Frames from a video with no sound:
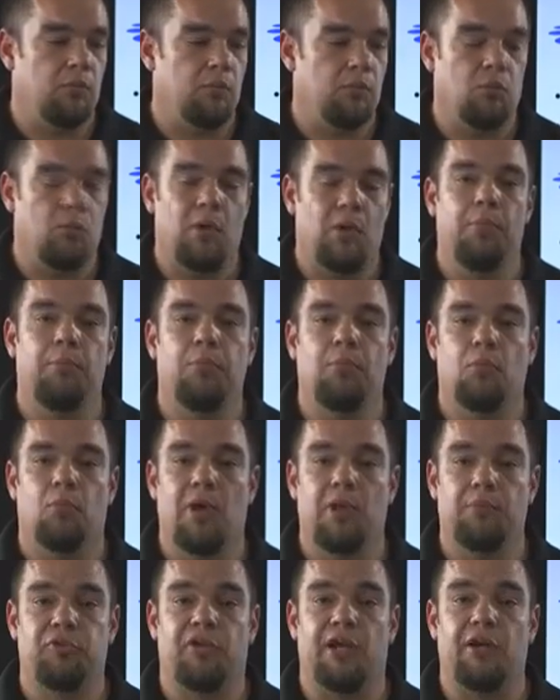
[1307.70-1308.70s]

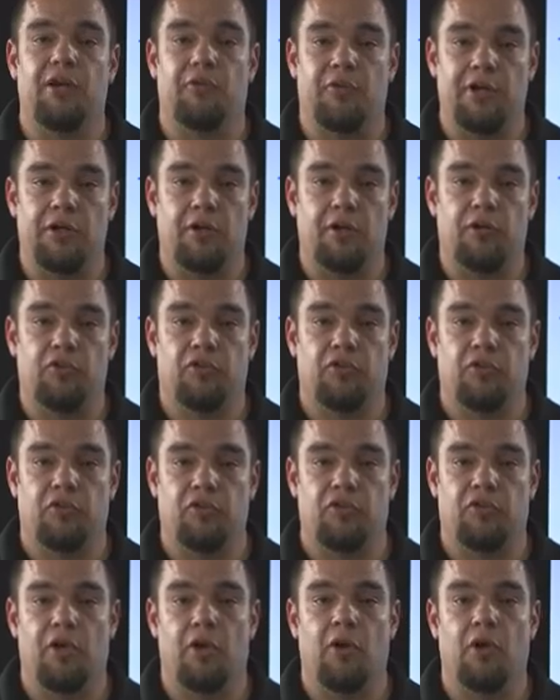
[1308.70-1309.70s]
website readers.
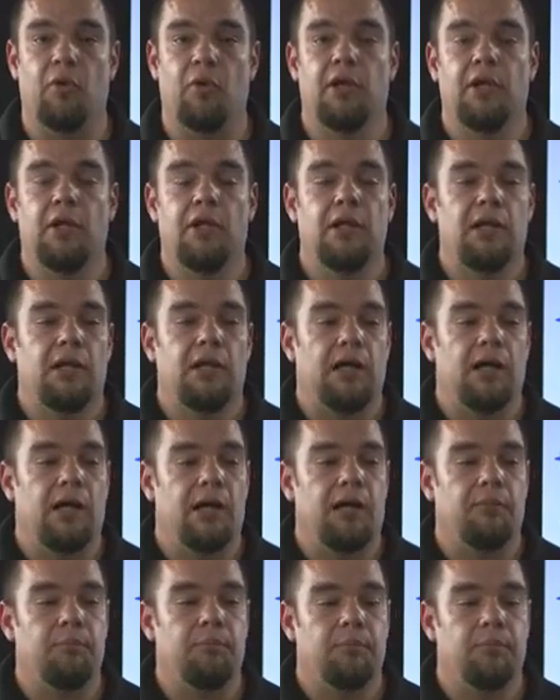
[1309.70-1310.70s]
So
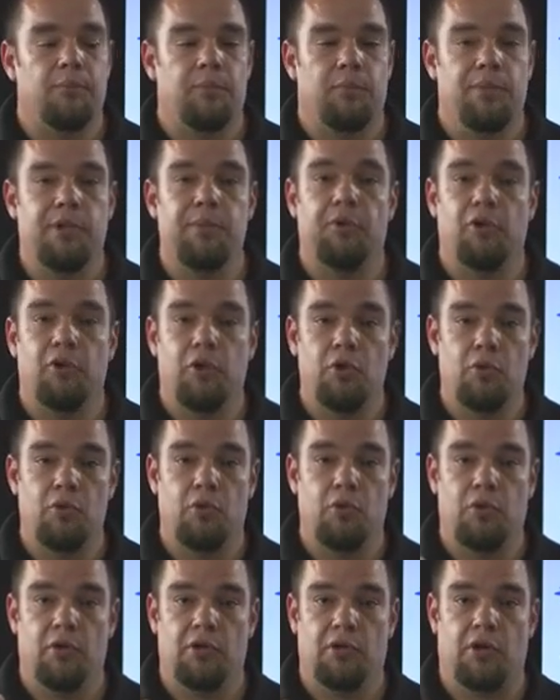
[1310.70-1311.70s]
people
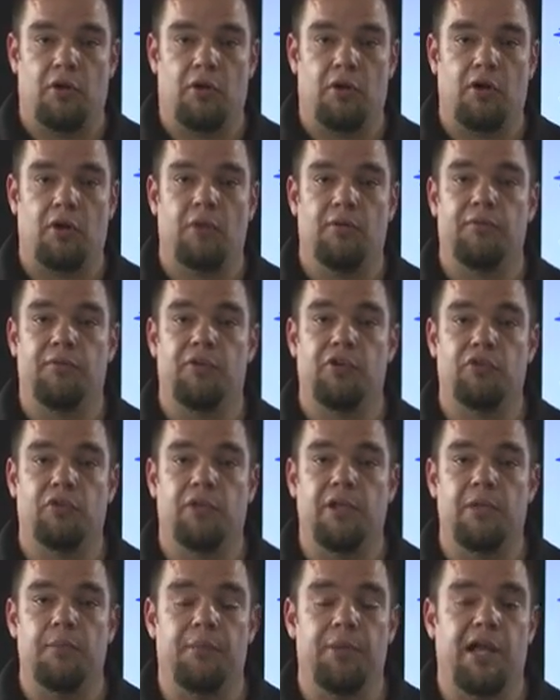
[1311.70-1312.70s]
who are
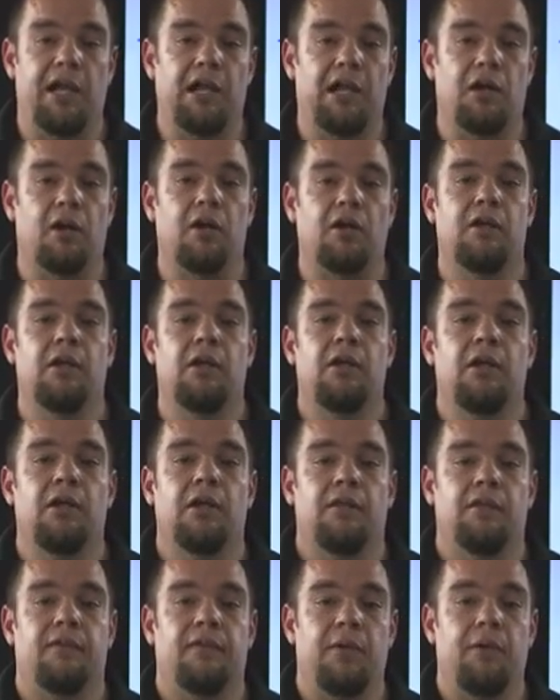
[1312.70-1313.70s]
visually impaired,
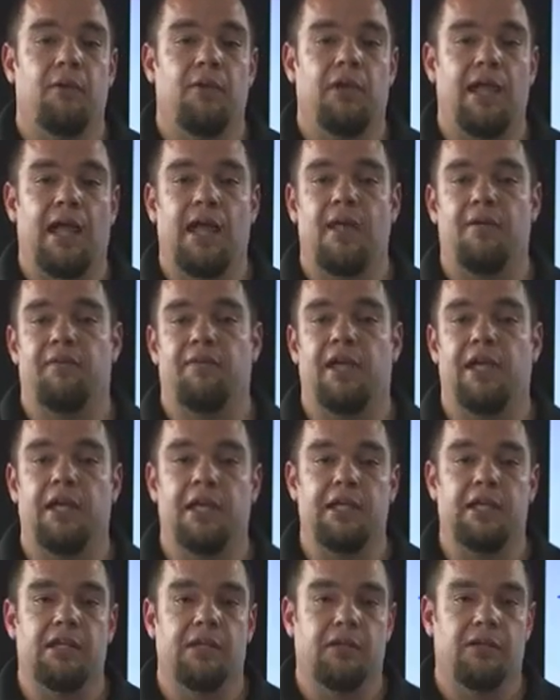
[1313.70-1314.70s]
they will have
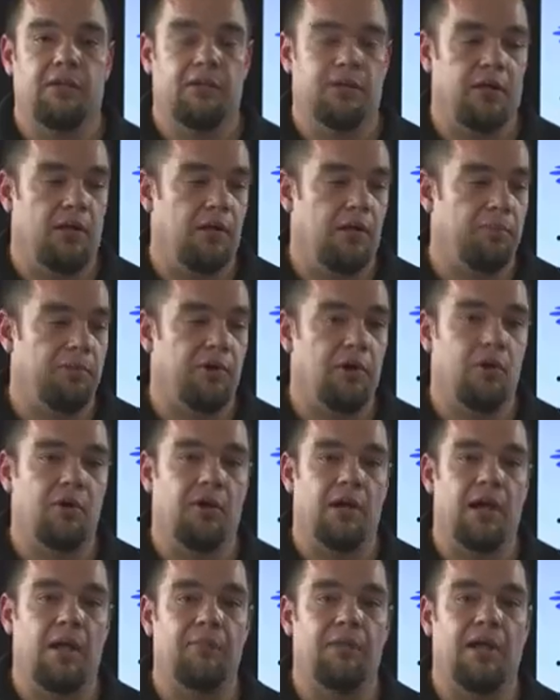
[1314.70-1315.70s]
a
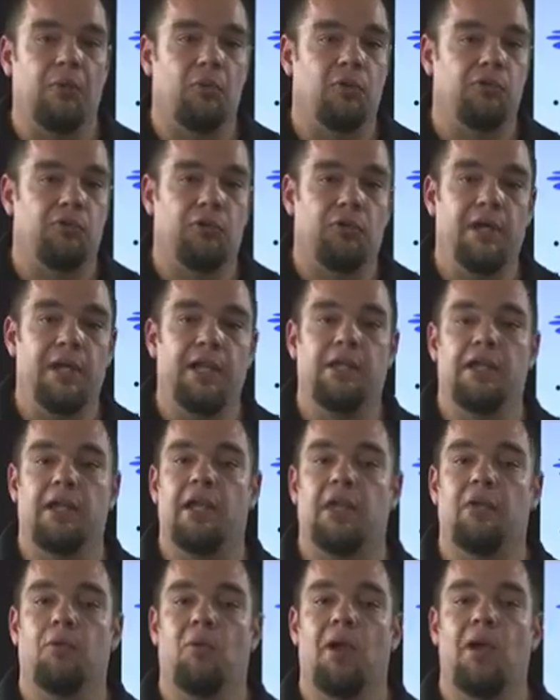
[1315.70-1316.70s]
program that will read
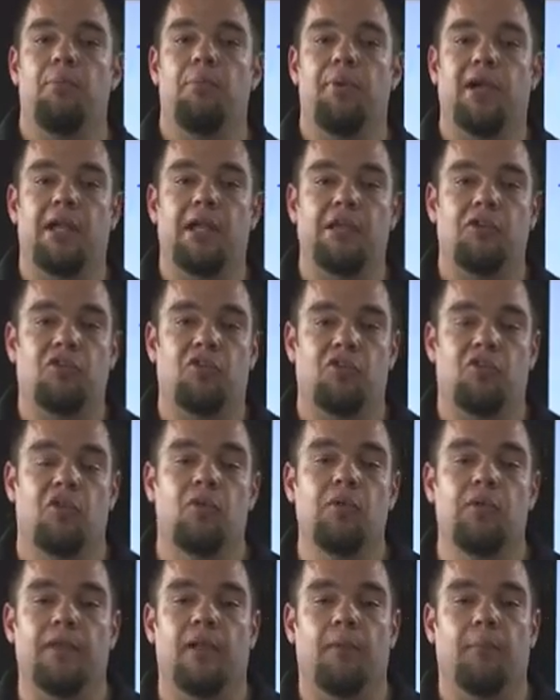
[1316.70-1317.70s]
a web page
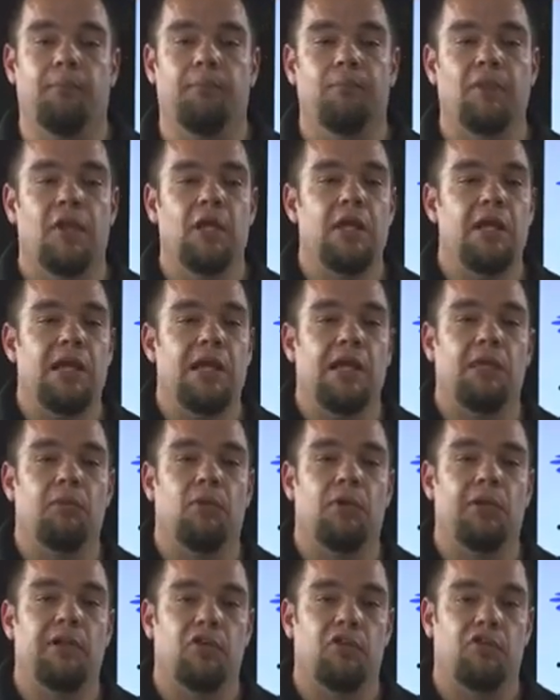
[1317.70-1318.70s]
to them. And
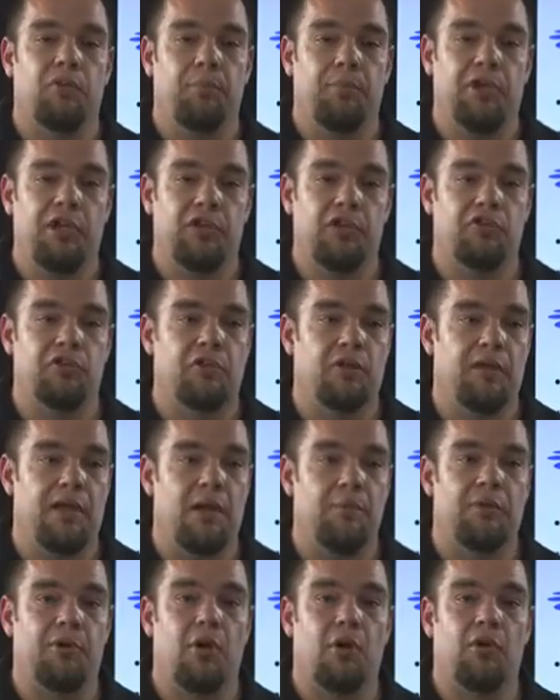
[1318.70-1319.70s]
when there's a picture,
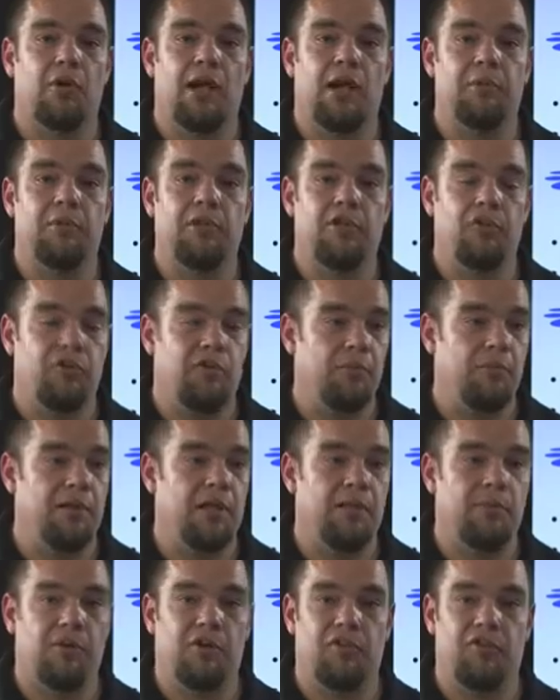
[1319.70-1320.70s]
that program needs to
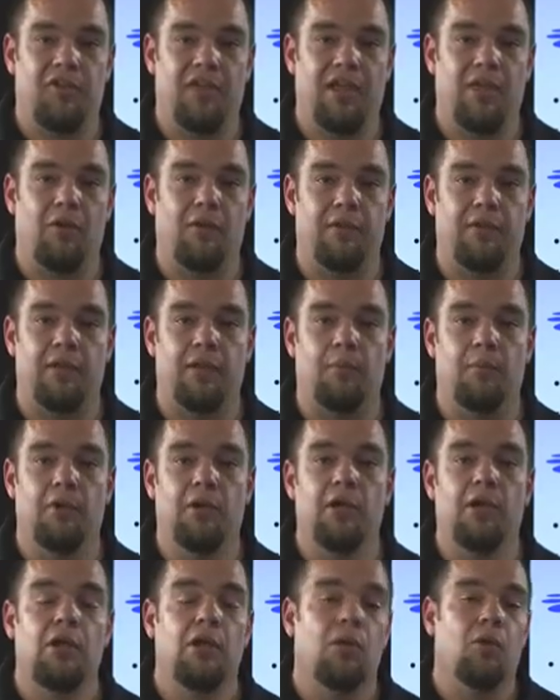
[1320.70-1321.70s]
be able to tell them
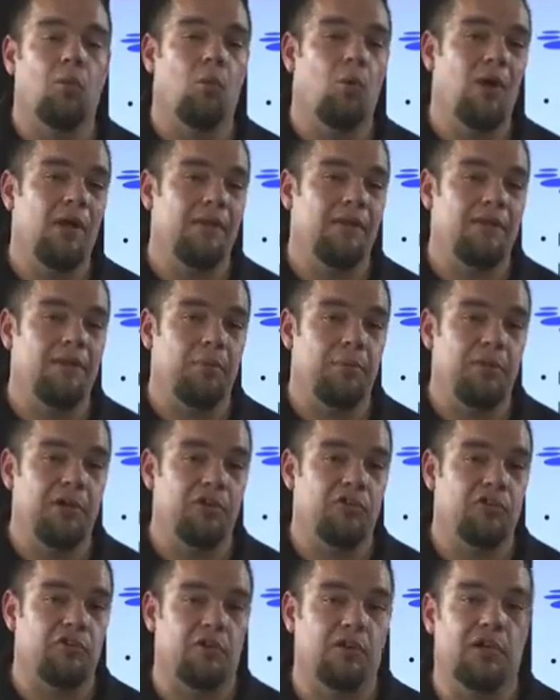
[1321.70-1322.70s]
what the
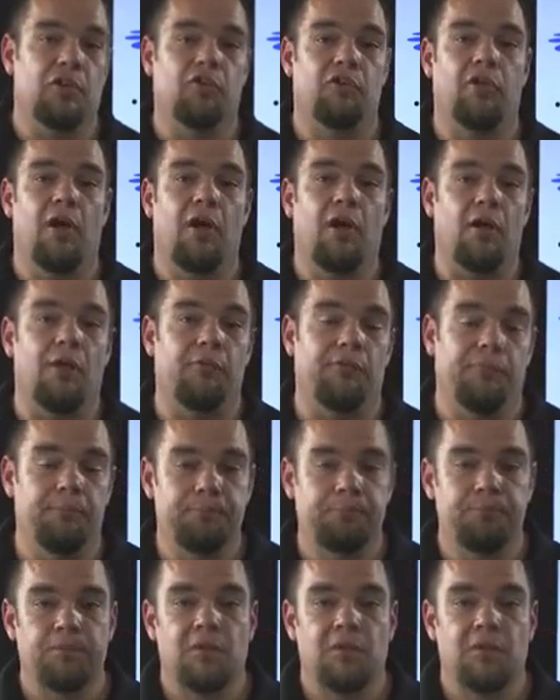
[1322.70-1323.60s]
picture is of.